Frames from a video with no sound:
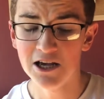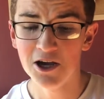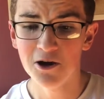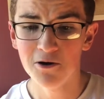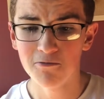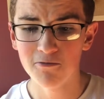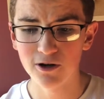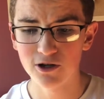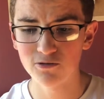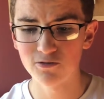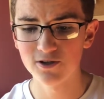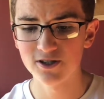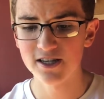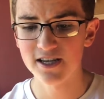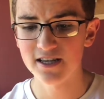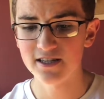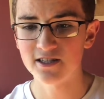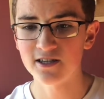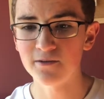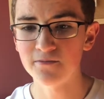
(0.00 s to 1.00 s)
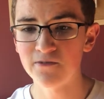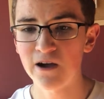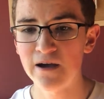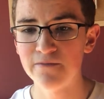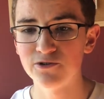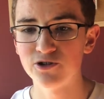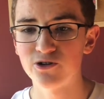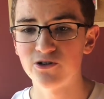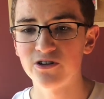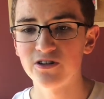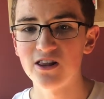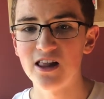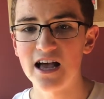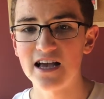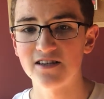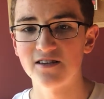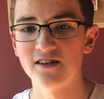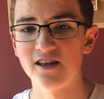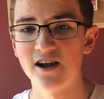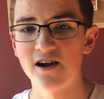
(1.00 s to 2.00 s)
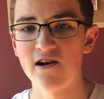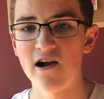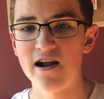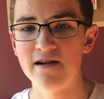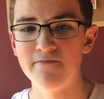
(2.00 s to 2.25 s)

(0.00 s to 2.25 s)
which was that sometimes during last layer I'd